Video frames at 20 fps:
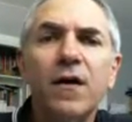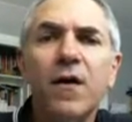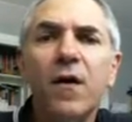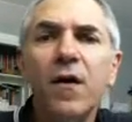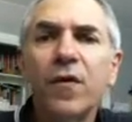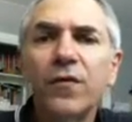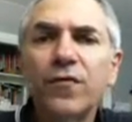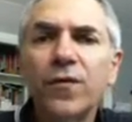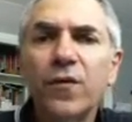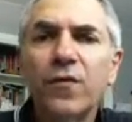
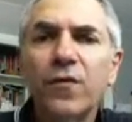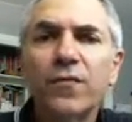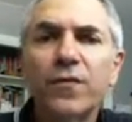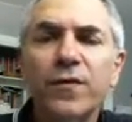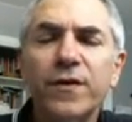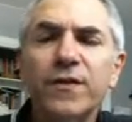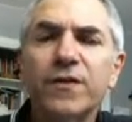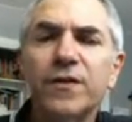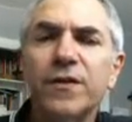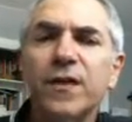Also
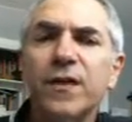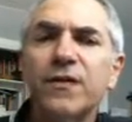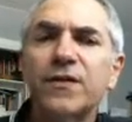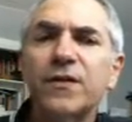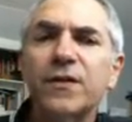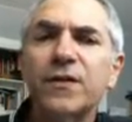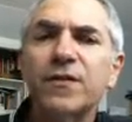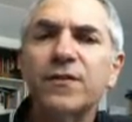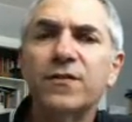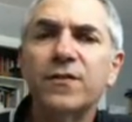
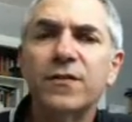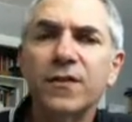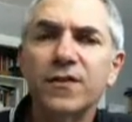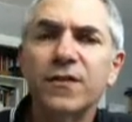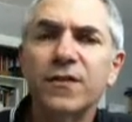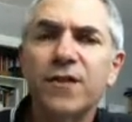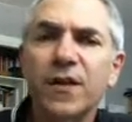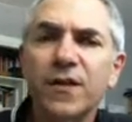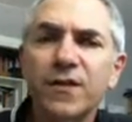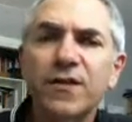discussed as the
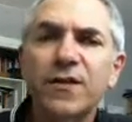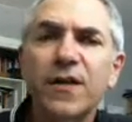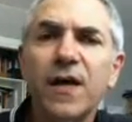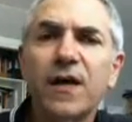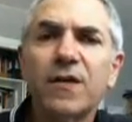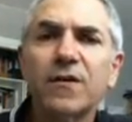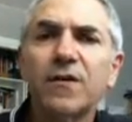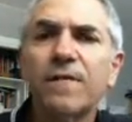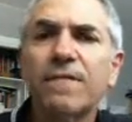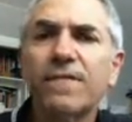
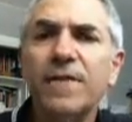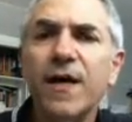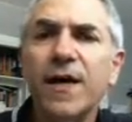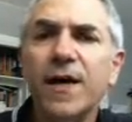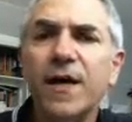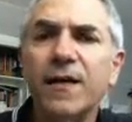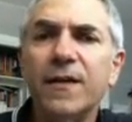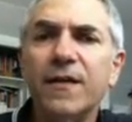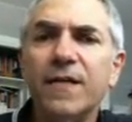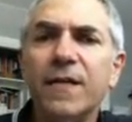genocidal
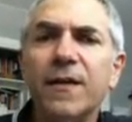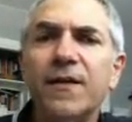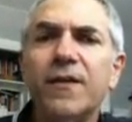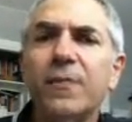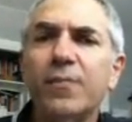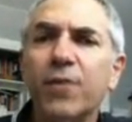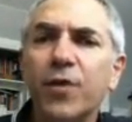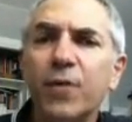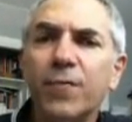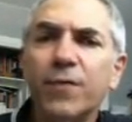event,
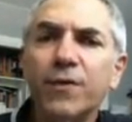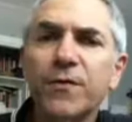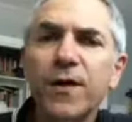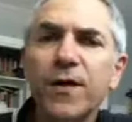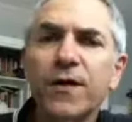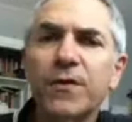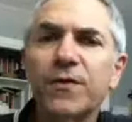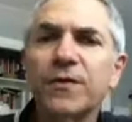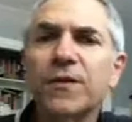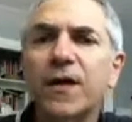the
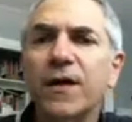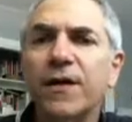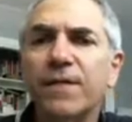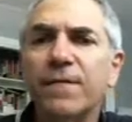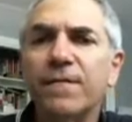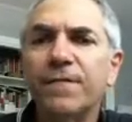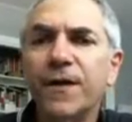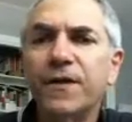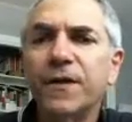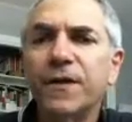perpetrators, the
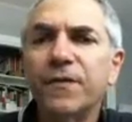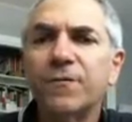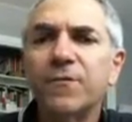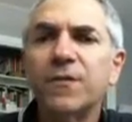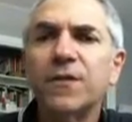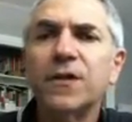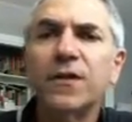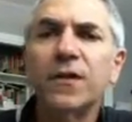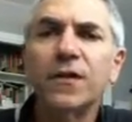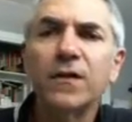
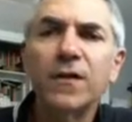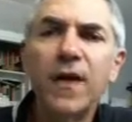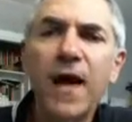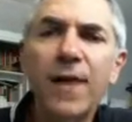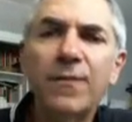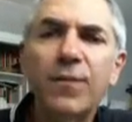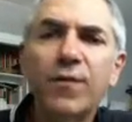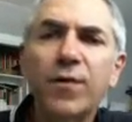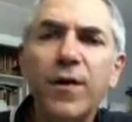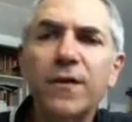victims, the
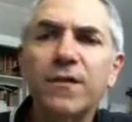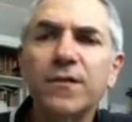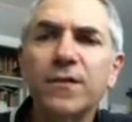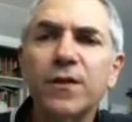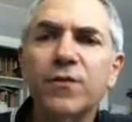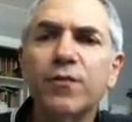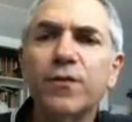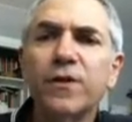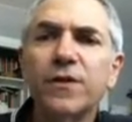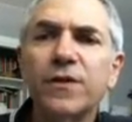collaborators,
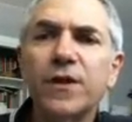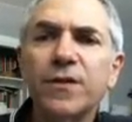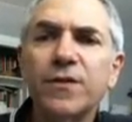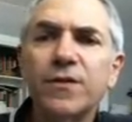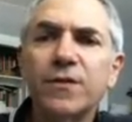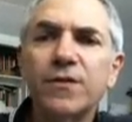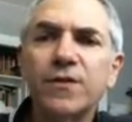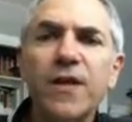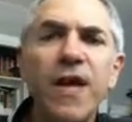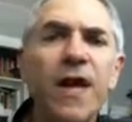the
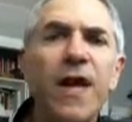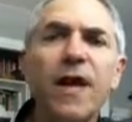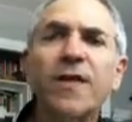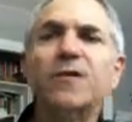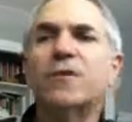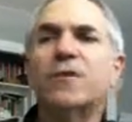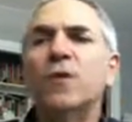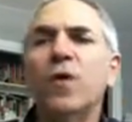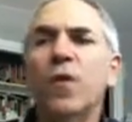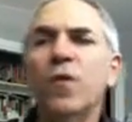resistors, and
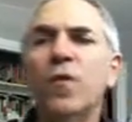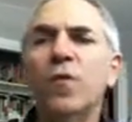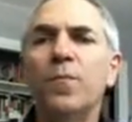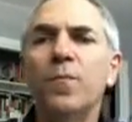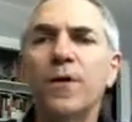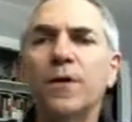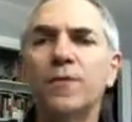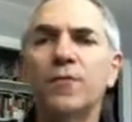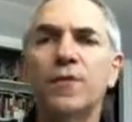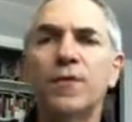there's been whole
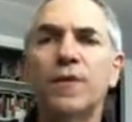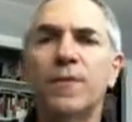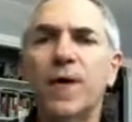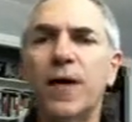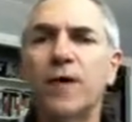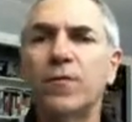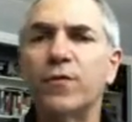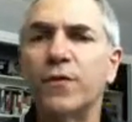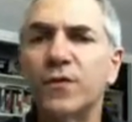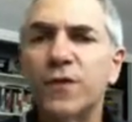books written
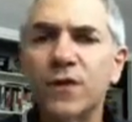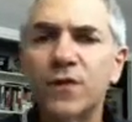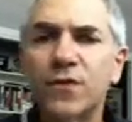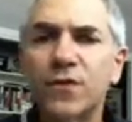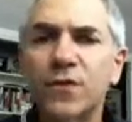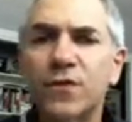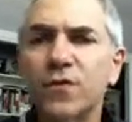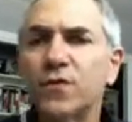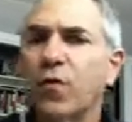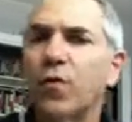about
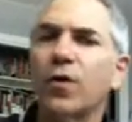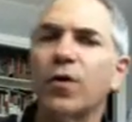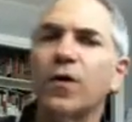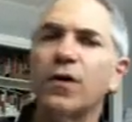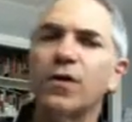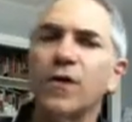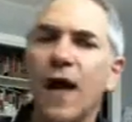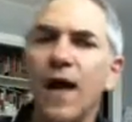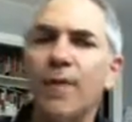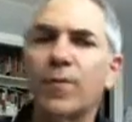resistors or
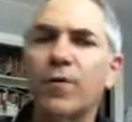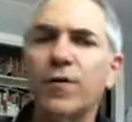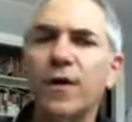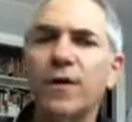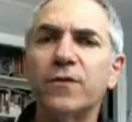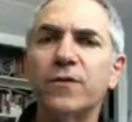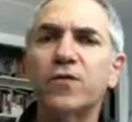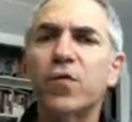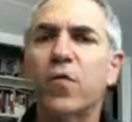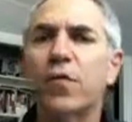
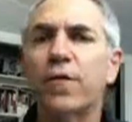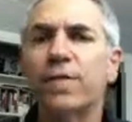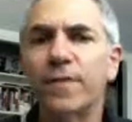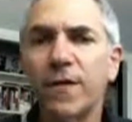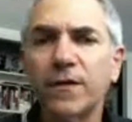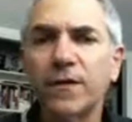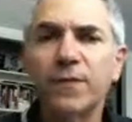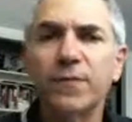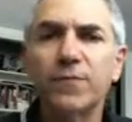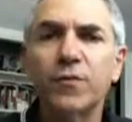collaborators or
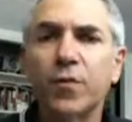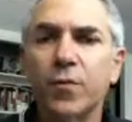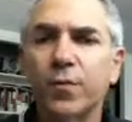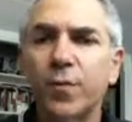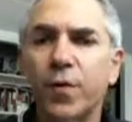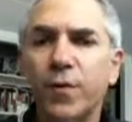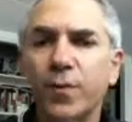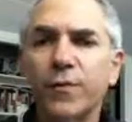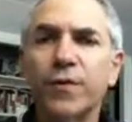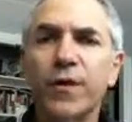victims or
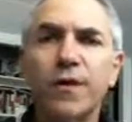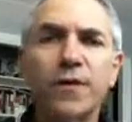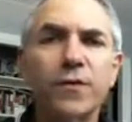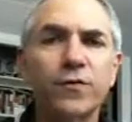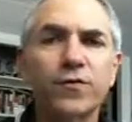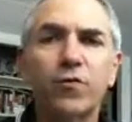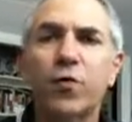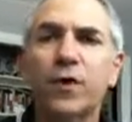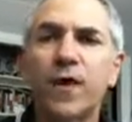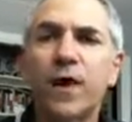
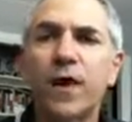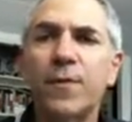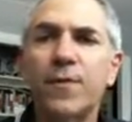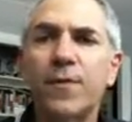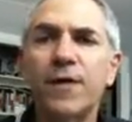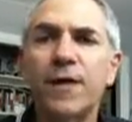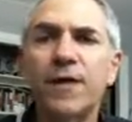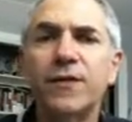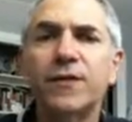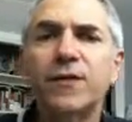perpetrators or a
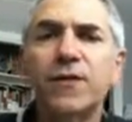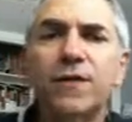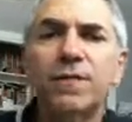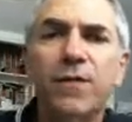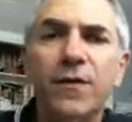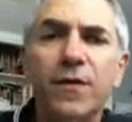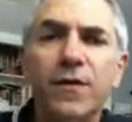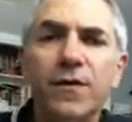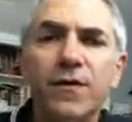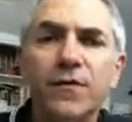combination of
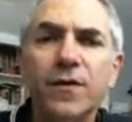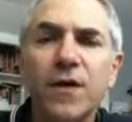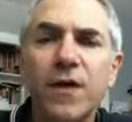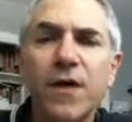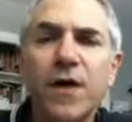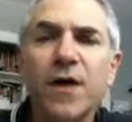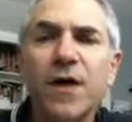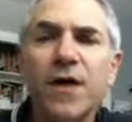those.